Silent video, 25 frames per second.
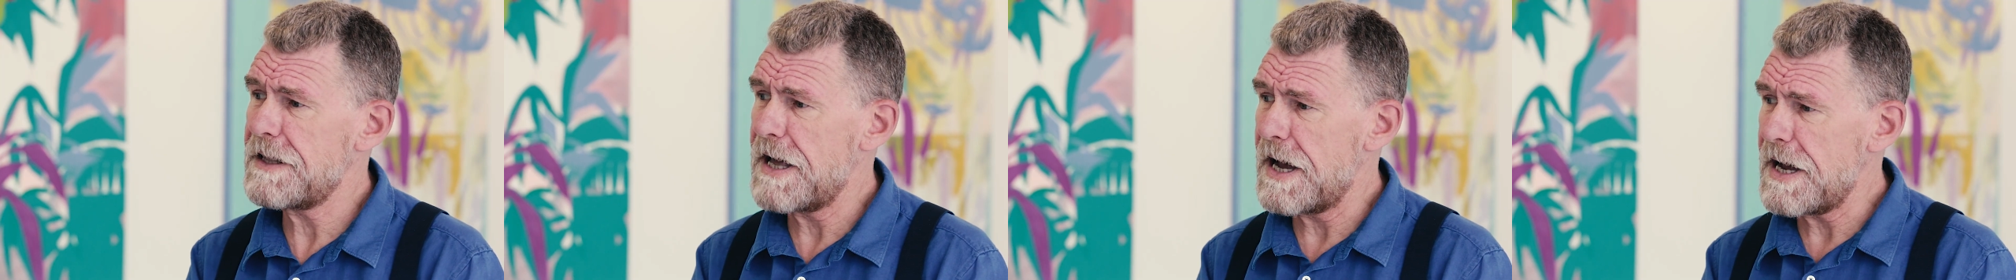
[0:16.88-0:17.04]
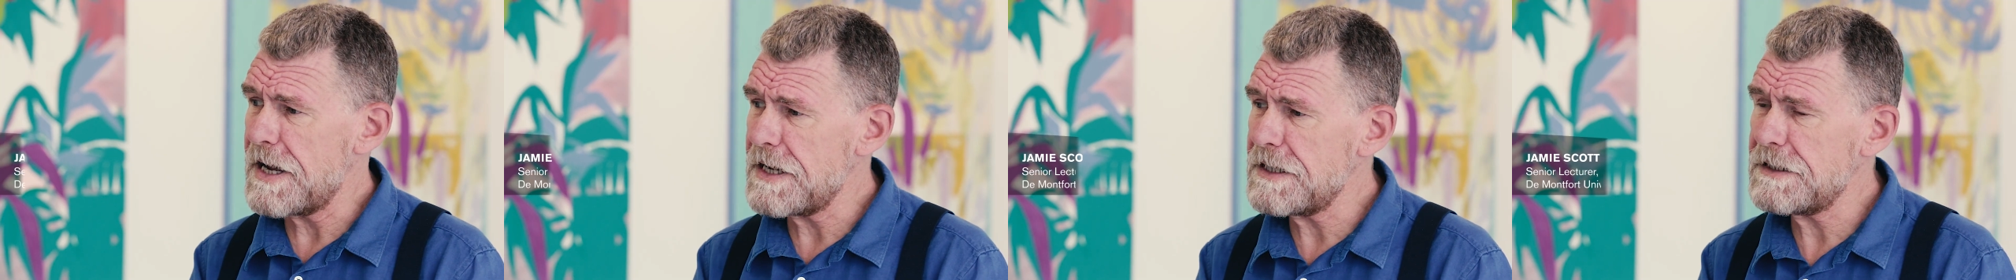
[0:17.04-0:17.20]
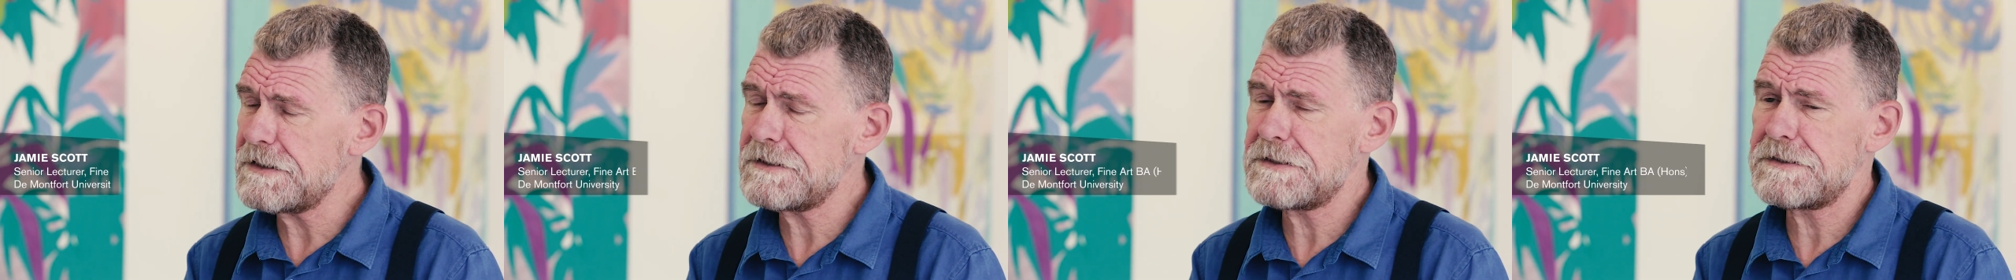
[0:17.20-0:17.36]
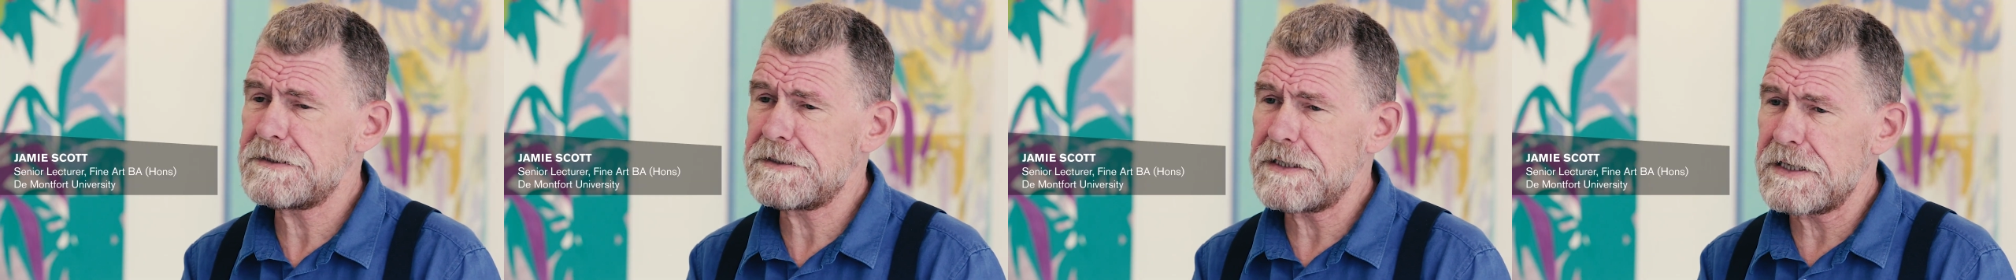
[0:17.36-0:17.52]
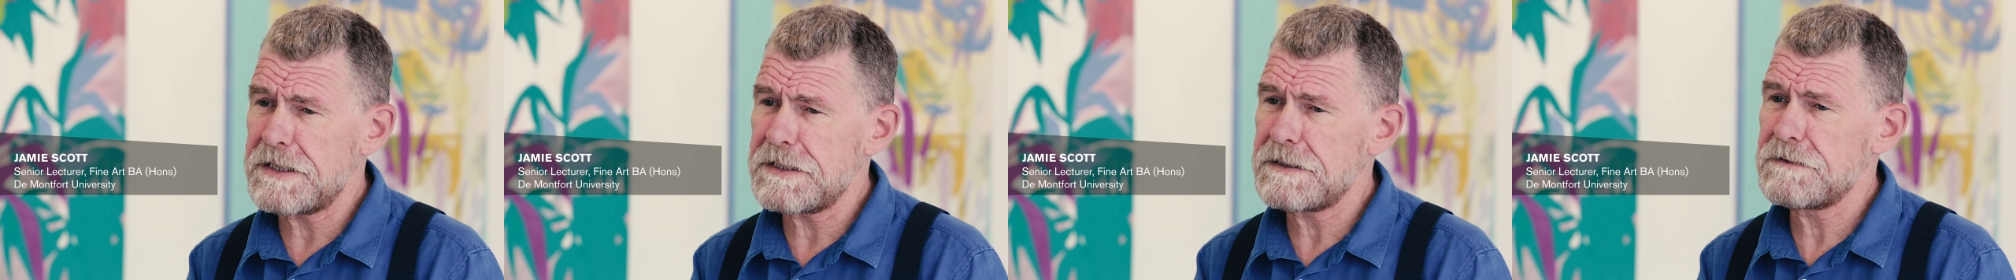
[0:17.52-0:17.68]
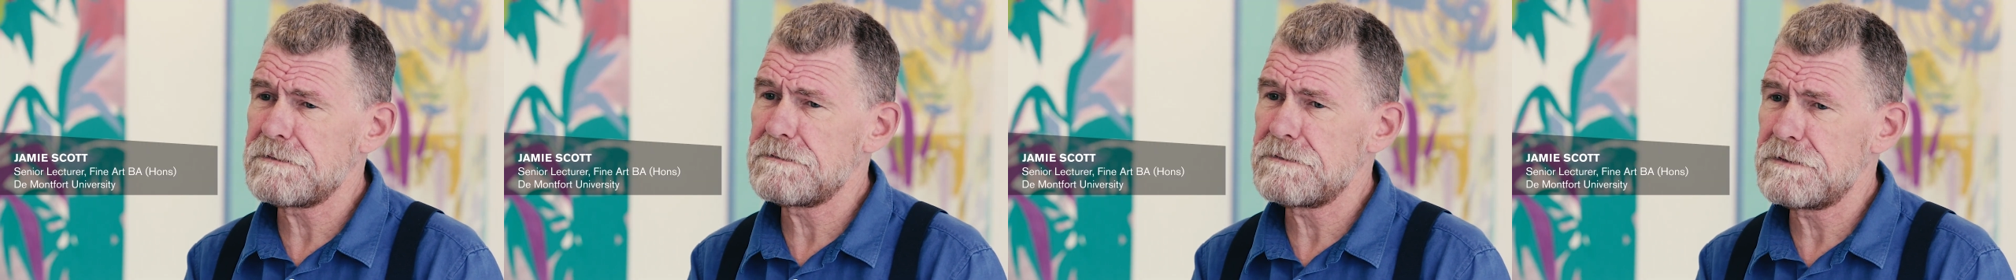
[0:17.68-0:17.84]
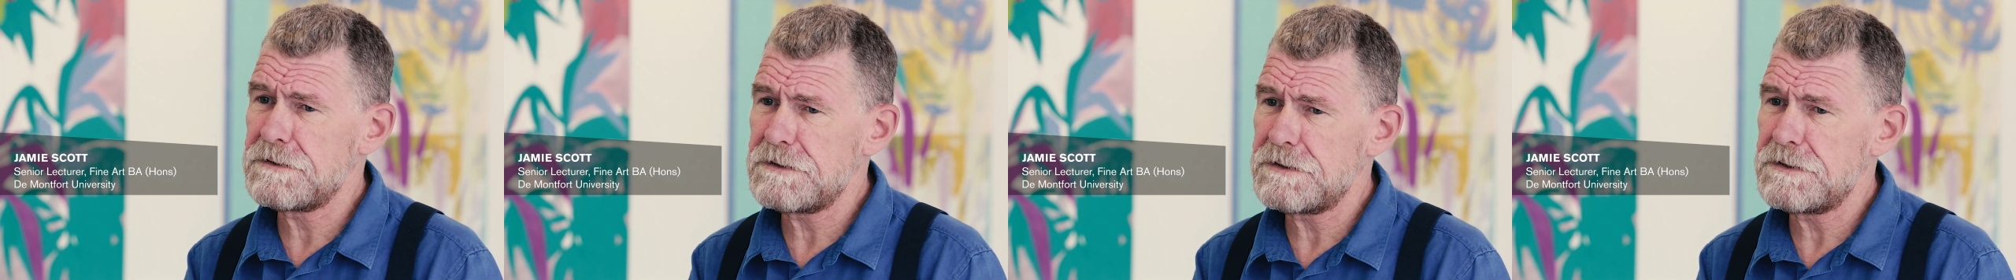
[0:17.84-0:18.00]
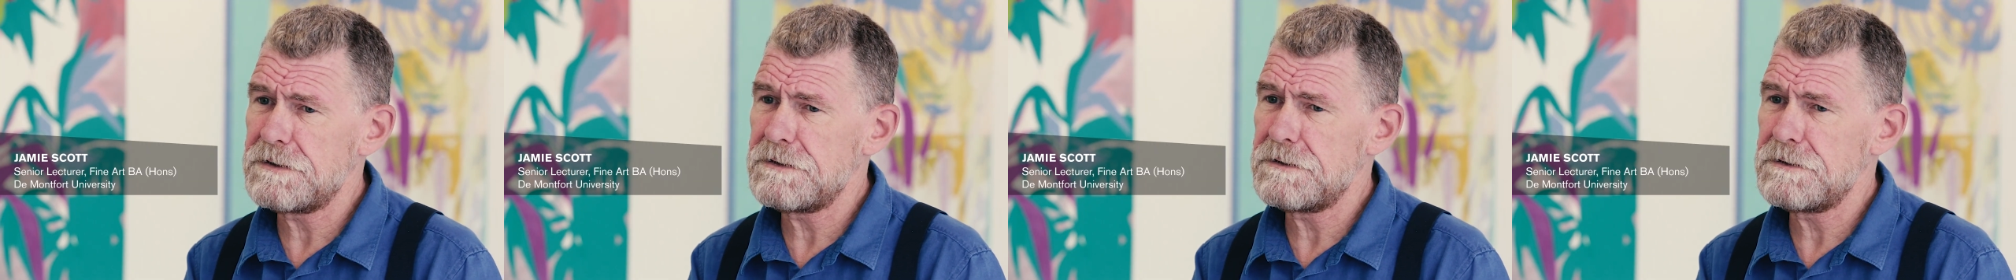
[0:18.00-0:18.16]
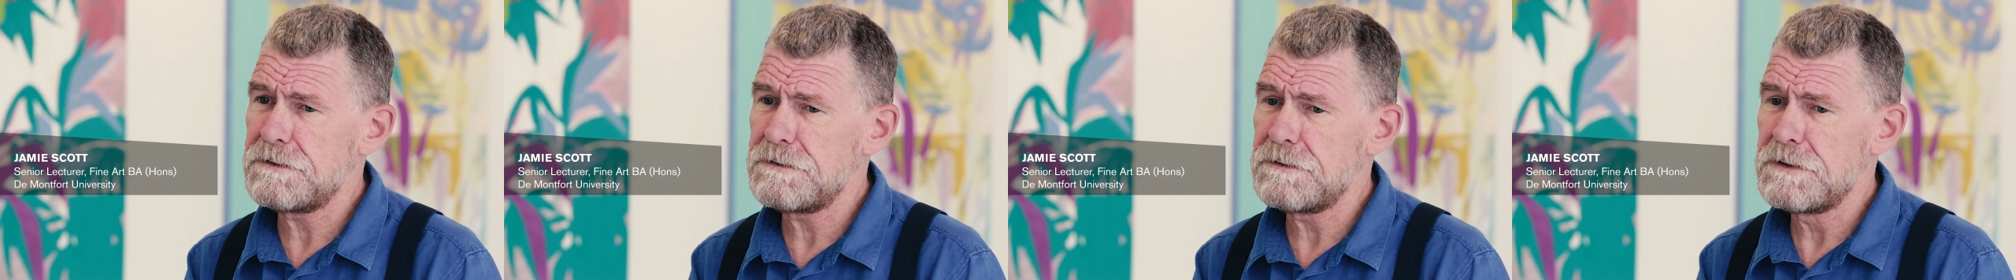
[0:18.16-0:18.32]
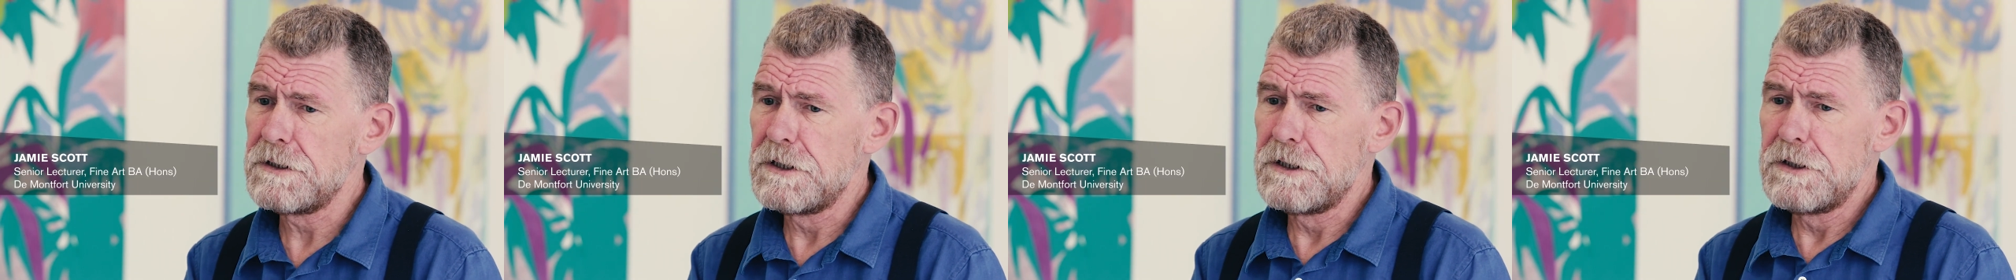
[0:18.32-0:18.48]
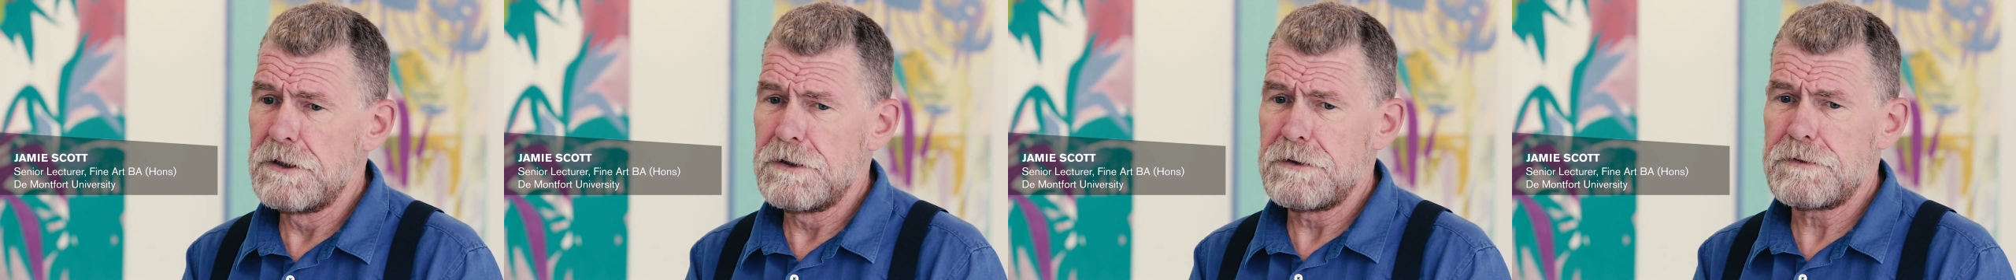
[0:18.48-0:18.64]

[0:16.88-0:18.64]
that is down to